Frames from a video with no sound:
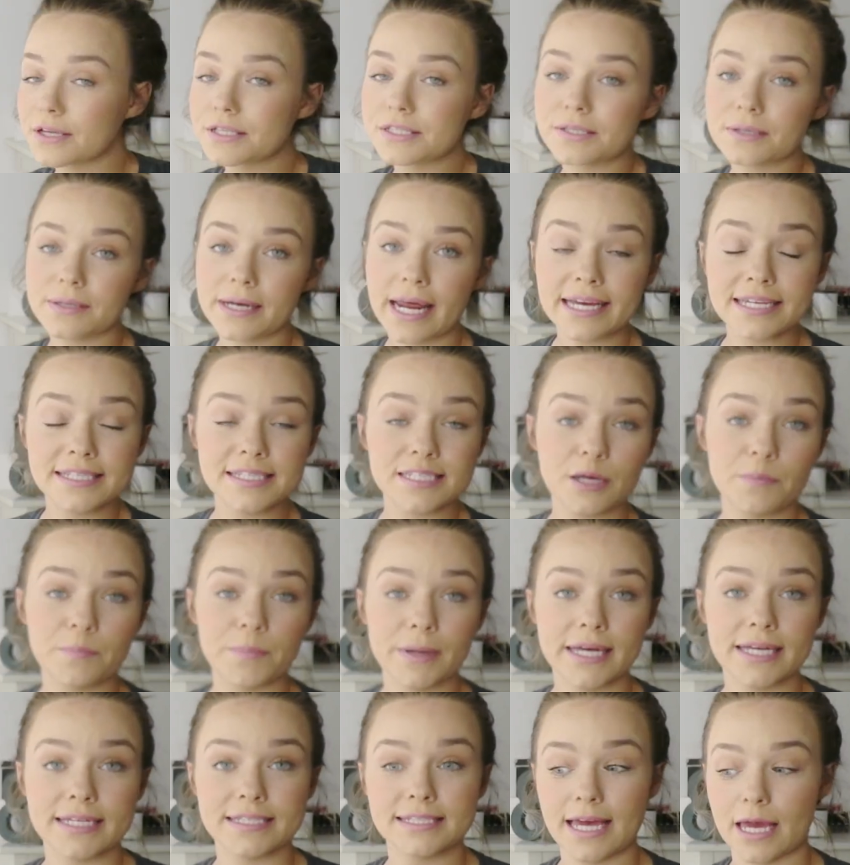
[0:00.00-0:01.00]
So next
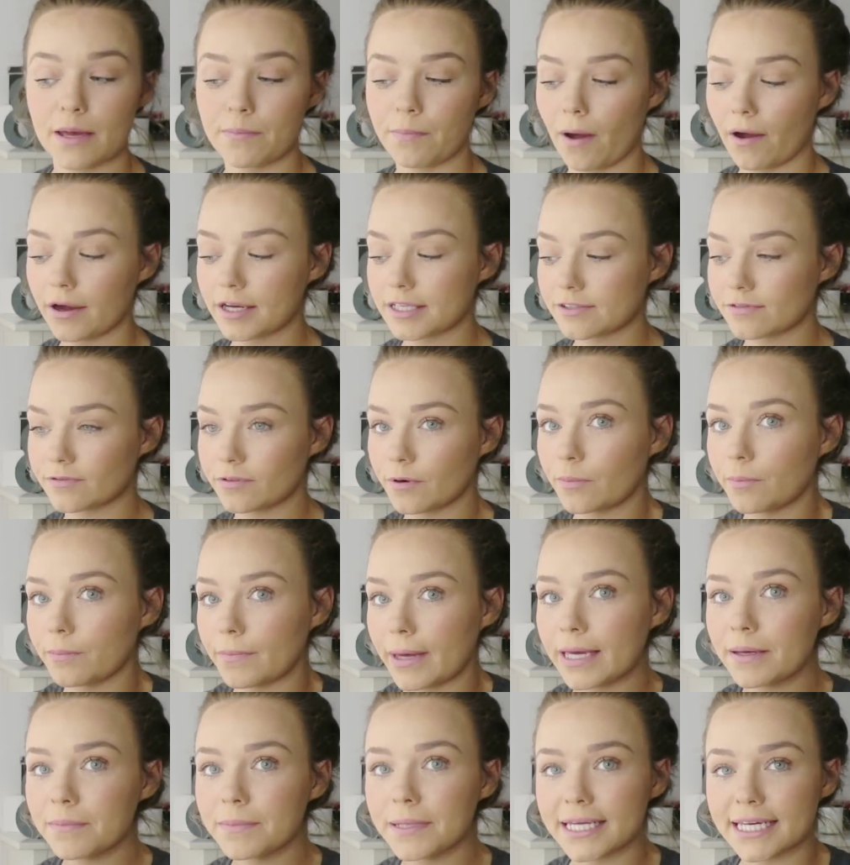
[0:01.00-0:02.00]
up is a box from
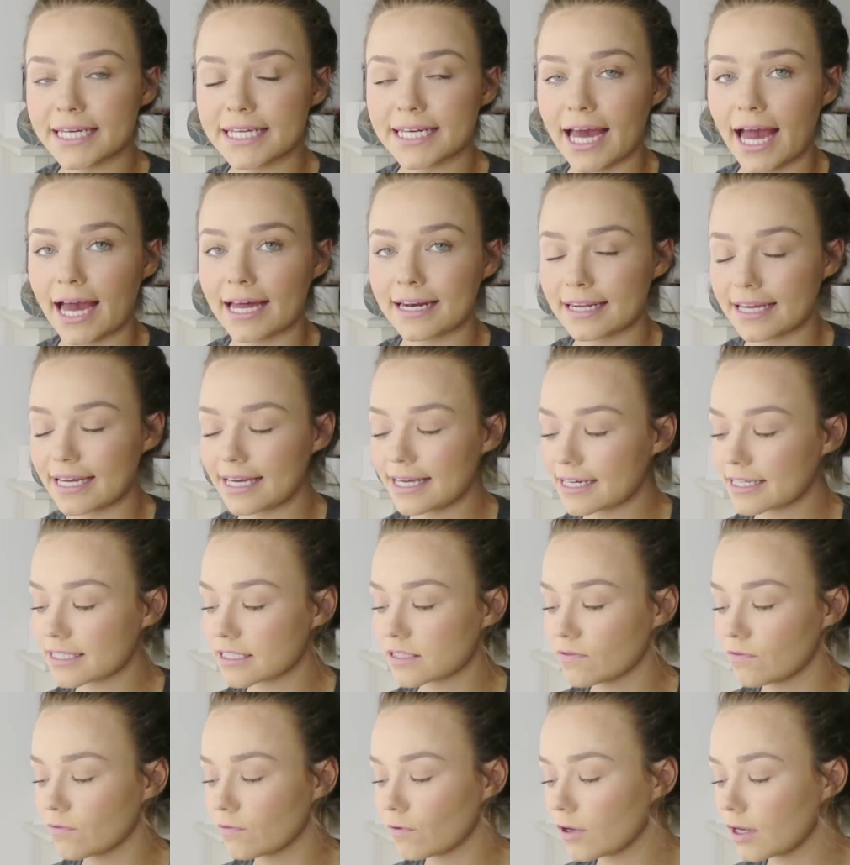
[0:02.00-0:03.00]
Maybelline, and it
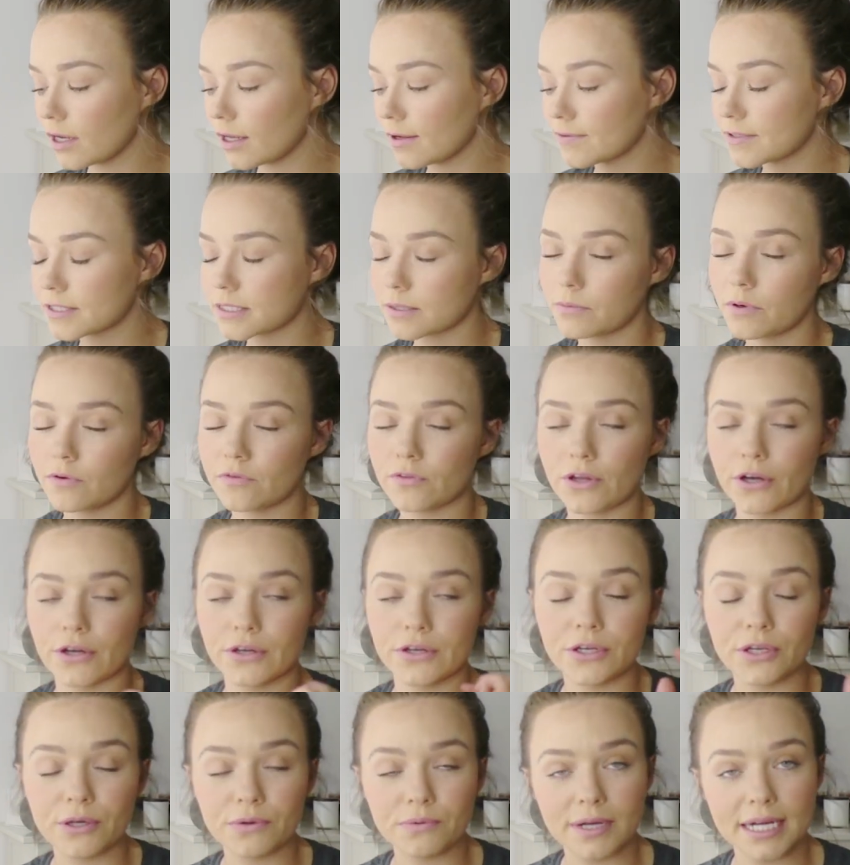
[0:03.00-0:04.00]
is full of some of their
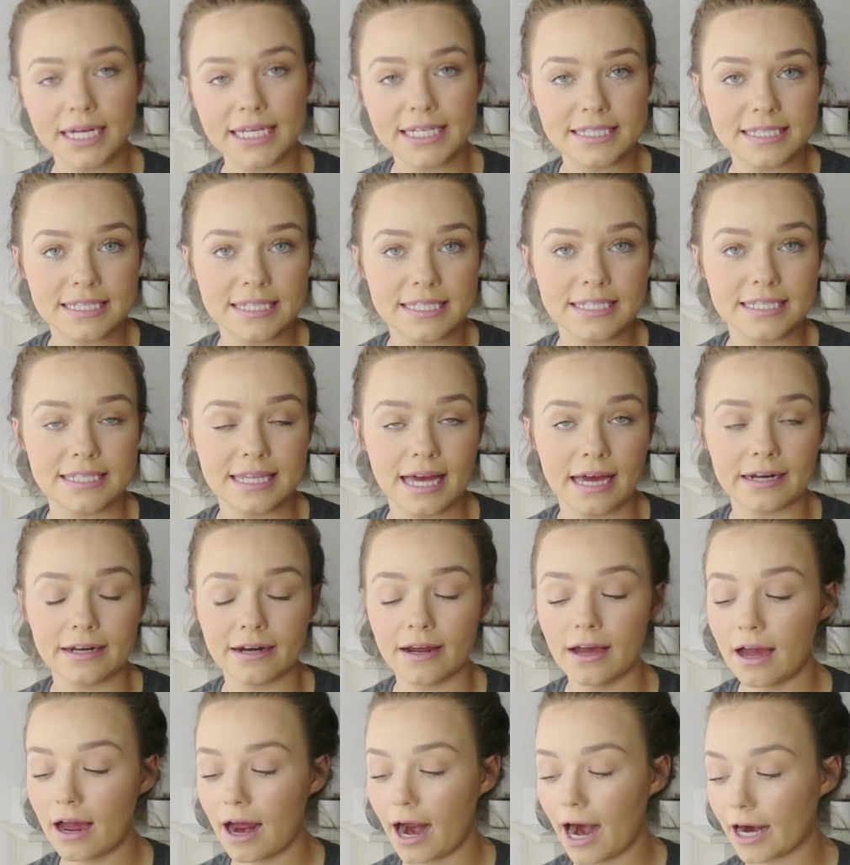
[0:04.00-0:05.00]
new releases
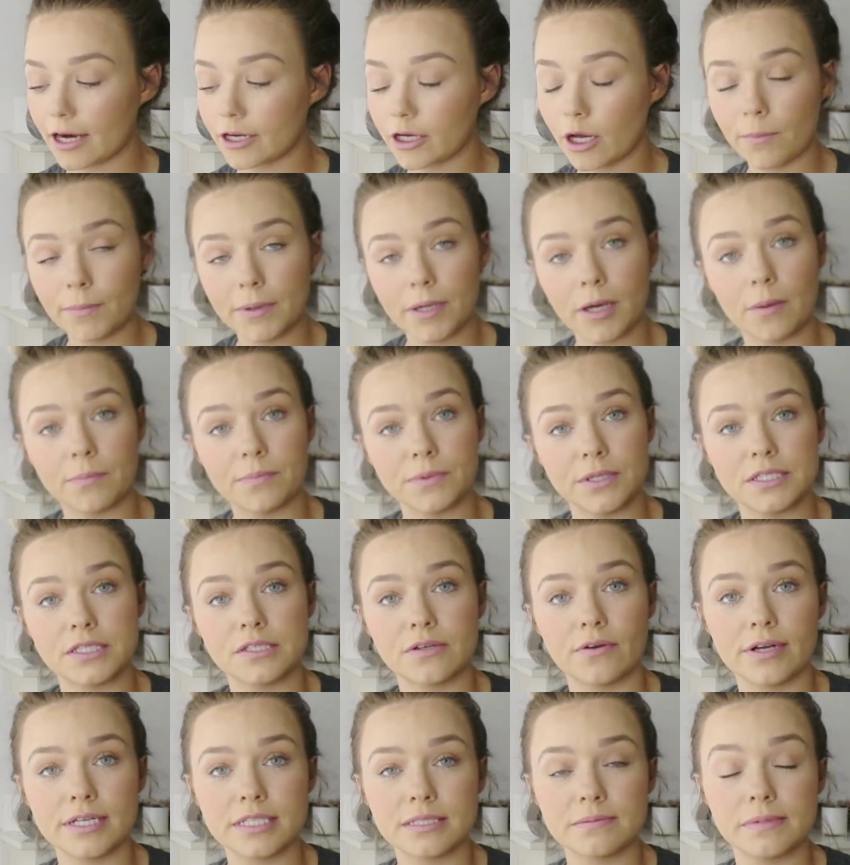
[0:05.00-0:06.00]
that are coming up
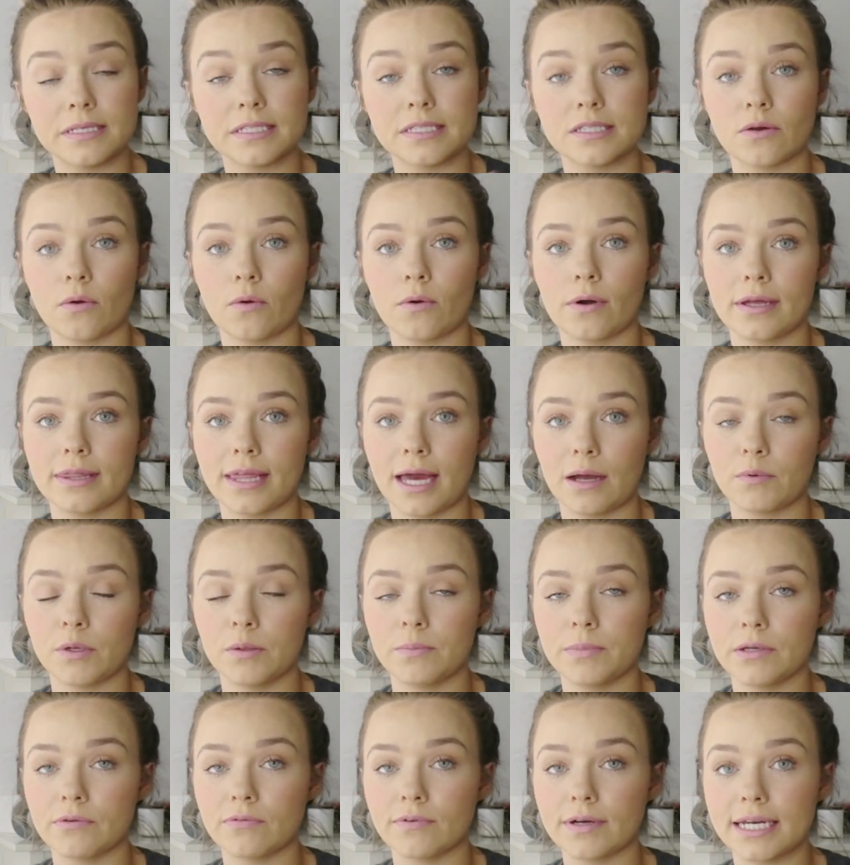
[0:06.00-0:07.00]
this Christmas or that
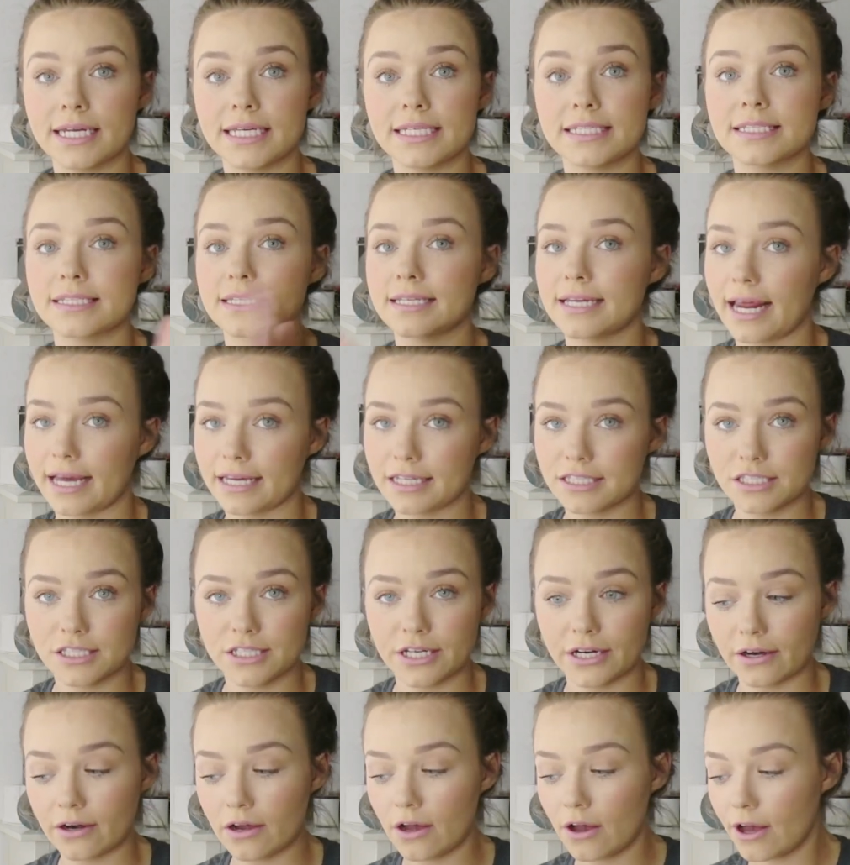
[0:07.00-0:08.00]
will be released
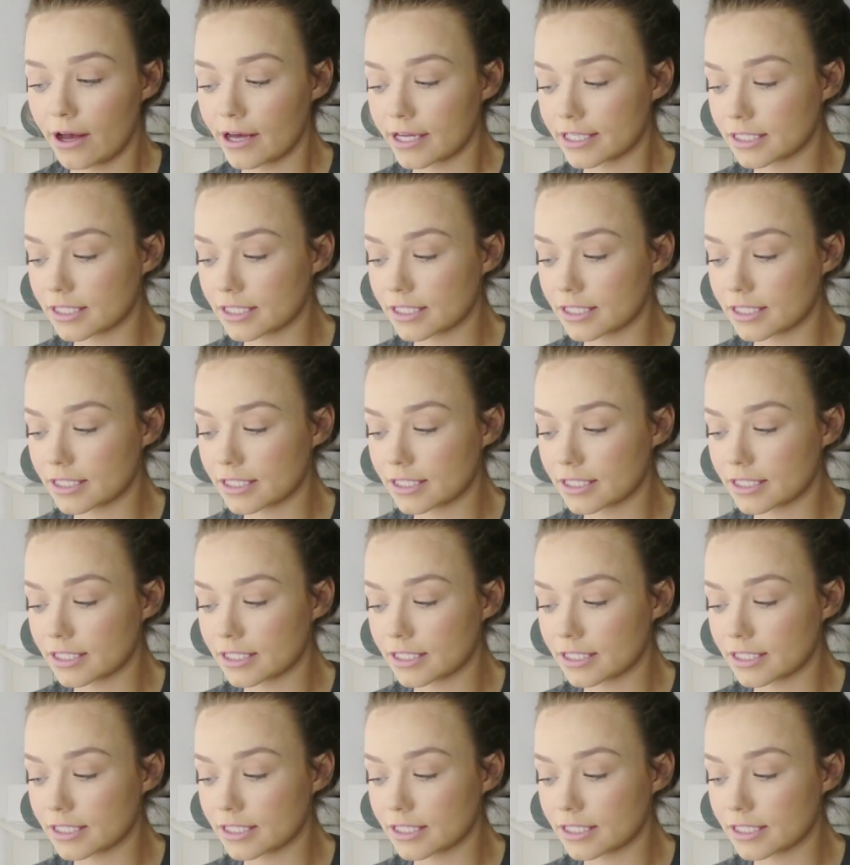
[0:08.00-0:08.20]
next year.